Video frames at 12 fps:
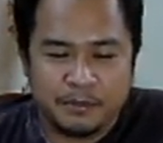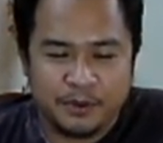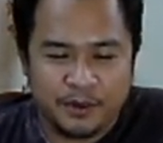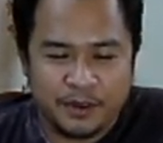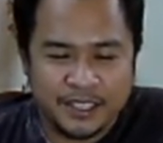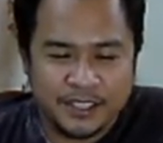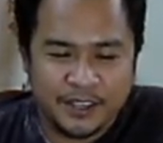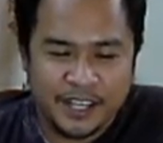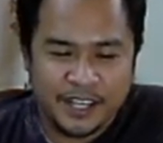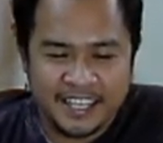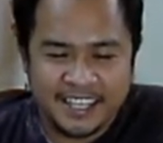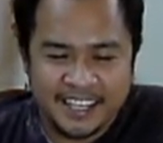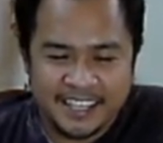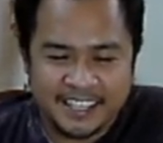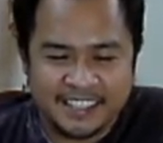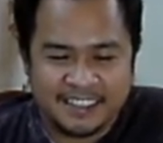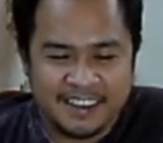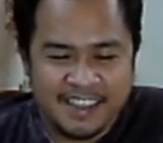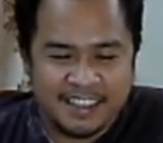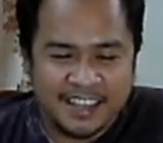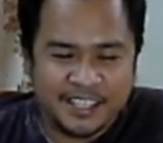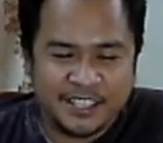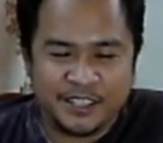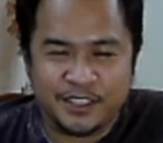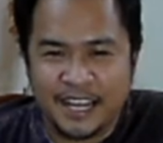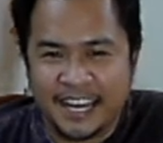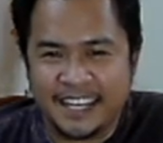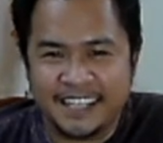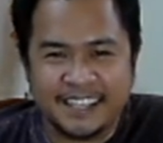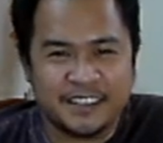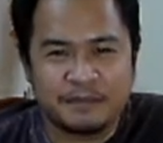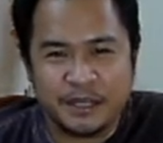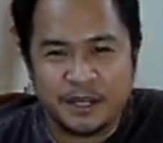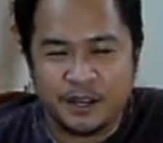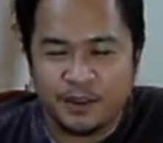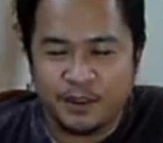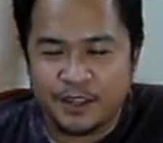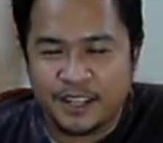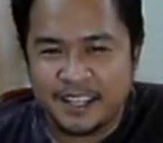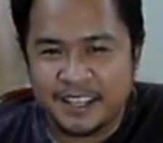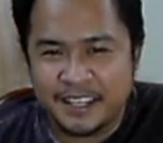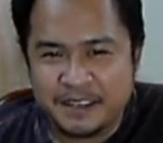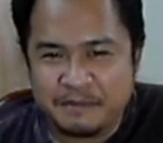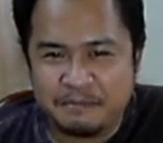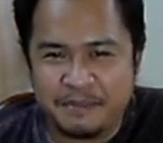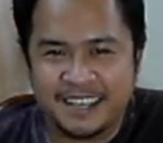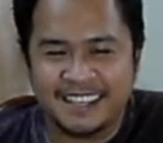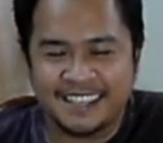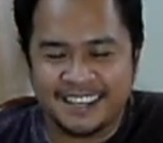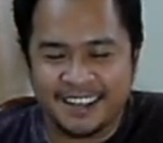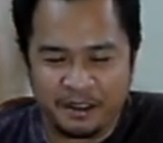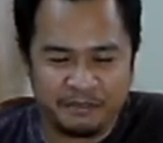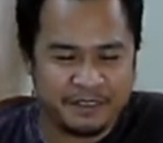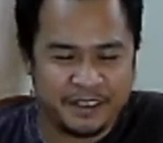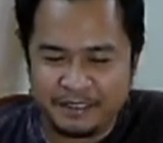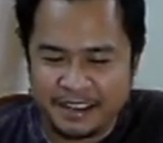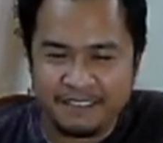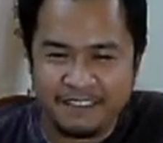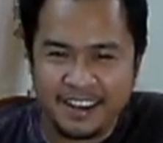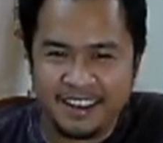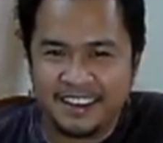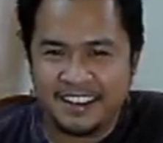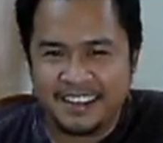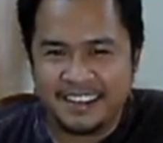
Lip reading: or a drink that you like. Could be Coke, milk, coffee, whatever.